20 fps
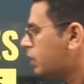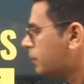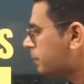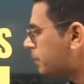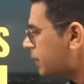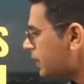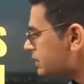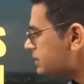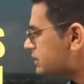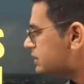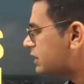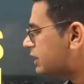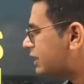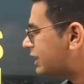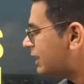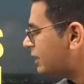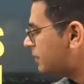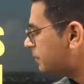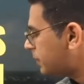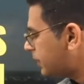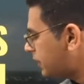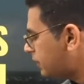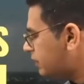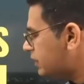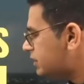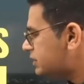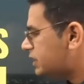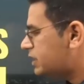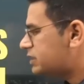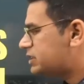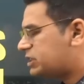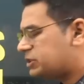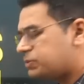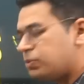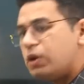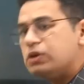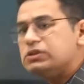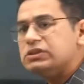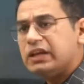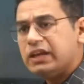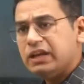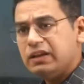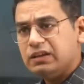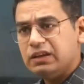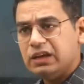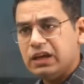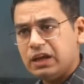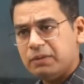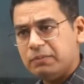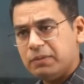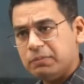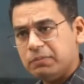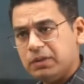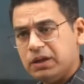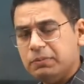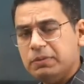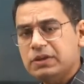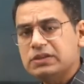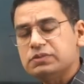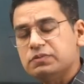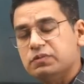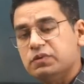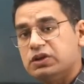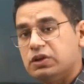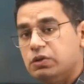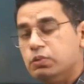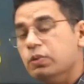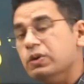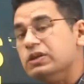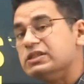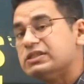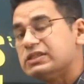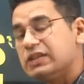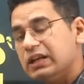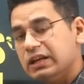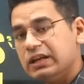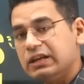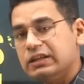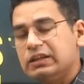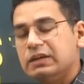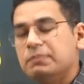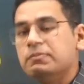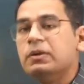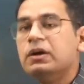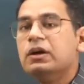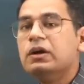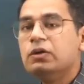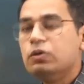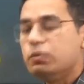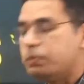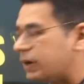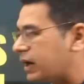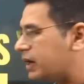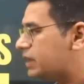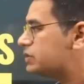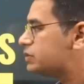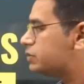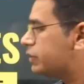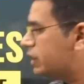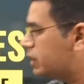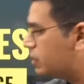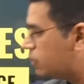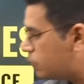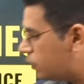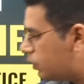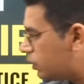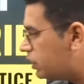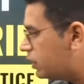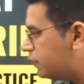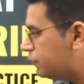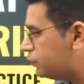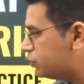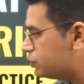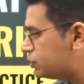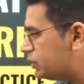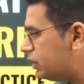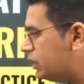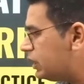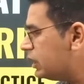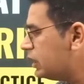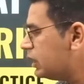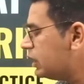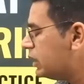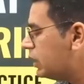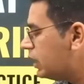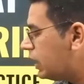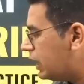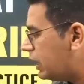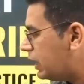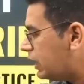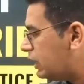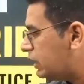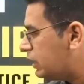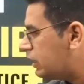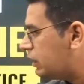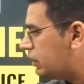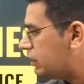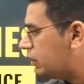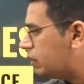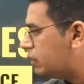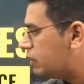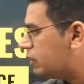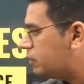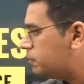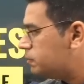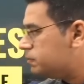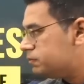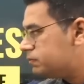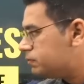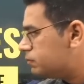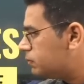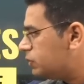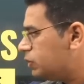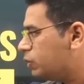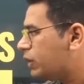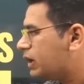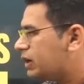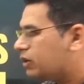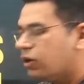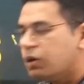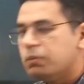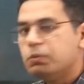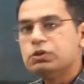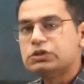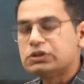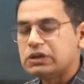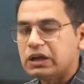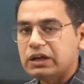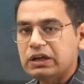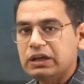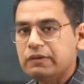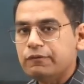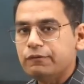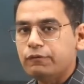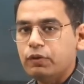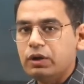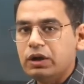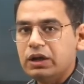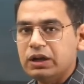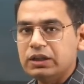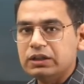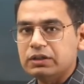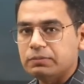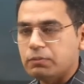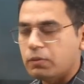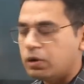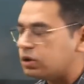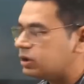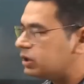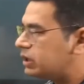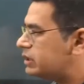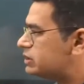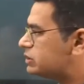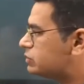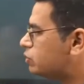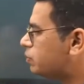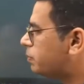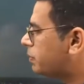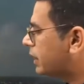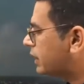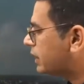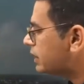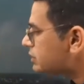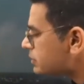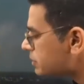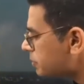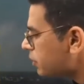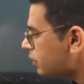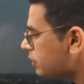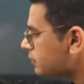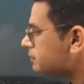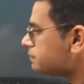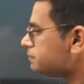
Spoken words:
Plus 10 previous years as mocks, again they are memory based, but you will still get them to practice. So in whole, if you see, and you get almost 30 full length mock tests to practice upon.